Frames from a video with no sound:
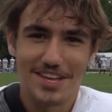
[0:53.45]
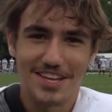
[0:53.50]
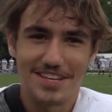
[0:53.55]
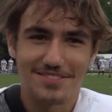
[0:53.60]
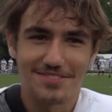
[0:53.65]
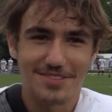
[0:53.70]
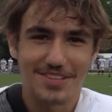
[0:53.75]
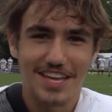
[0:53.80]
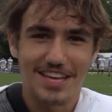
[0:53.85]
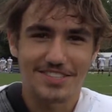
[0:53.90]

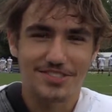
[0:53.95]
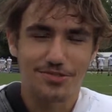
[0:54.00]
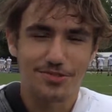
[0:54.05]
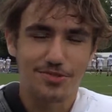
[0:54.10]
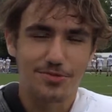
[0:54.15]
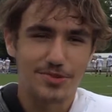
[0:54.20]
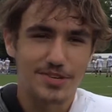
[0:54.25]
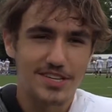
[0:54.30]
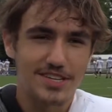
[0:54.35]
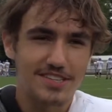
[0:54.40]
days for the last
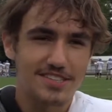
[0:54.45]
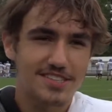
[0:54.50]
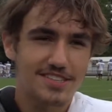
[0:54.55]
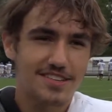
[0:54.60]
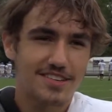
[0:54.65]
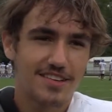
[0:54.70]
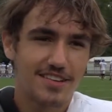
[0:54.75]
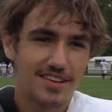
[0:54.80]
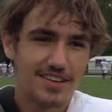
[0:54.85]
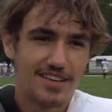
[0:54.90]
three
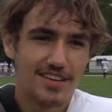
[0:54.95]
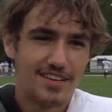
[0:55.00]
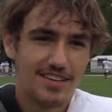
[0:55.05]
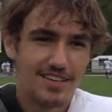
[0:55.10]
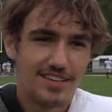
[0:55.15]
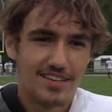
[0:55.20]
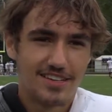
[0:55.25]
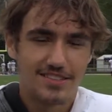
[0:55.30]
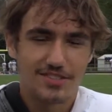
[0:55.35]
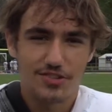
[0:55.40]
weeks.
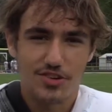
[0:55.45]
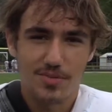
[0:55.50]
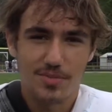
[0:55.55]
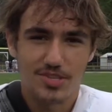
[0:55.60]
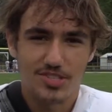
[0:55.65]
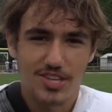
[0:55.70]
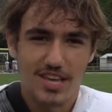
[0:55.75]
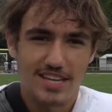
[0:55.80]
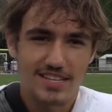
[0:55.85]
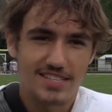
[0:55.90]

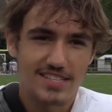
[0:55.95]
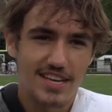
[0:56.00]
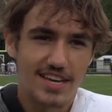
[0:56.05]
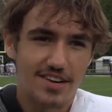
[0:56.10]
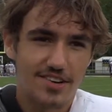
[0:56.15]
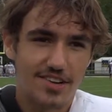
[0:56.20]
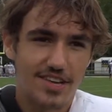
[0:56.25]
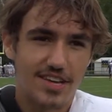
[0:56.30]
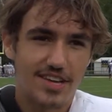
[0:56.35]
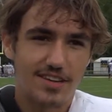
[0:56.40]
Scrimmage last
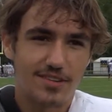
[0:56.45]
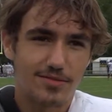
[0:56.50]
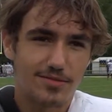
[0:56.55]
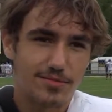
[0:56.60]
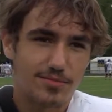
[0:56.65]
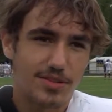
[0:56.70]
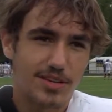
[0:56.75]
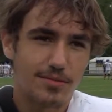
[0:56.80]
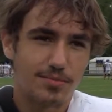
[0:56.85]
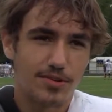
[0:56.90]
Saturday,
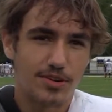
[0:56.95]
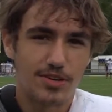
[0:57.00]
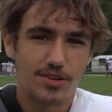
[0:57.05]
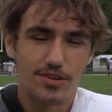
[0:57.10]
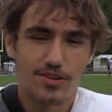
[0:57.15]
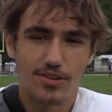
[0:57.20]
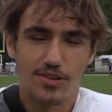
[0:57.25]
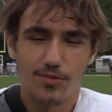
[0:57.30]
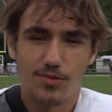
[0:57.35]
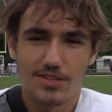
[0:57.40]
played pretty
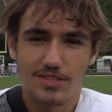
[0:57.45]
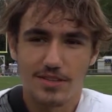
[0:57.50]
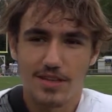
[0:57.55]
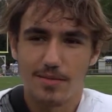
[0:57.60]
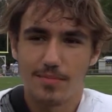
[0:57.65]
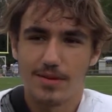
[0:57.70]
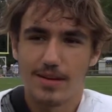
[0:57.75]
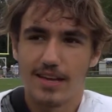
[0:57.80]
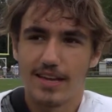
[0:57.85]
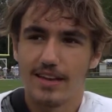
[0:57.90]
good. It wasn't
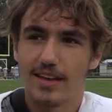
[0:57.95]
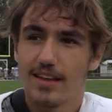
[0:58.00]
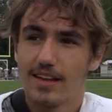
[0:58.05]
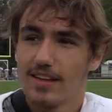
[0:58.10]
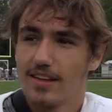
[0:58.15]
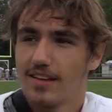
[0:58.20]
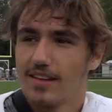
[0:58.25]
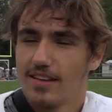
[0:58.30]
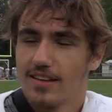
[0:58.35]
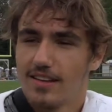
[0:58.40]
that bad.
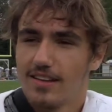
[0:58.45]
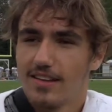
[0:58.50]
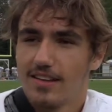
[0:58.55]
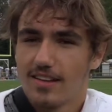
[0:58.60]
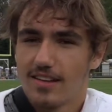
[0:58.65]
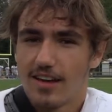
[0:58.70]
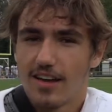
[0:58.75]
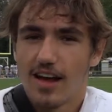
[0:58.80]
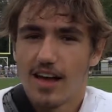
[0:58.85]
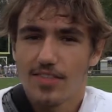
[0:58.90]

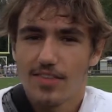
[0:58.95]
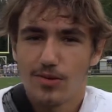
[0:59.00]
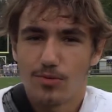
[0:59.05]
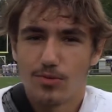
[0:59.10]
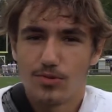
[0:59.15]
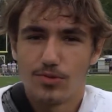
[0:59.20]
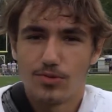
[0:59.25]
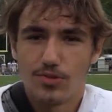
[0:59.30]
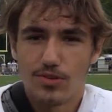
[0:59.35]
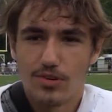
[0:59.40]
I think
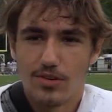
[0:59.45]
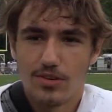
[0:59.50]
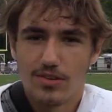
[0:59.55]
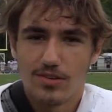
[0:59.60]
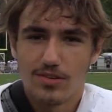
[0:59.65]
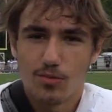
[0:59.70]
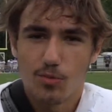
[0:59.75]
we'll do good.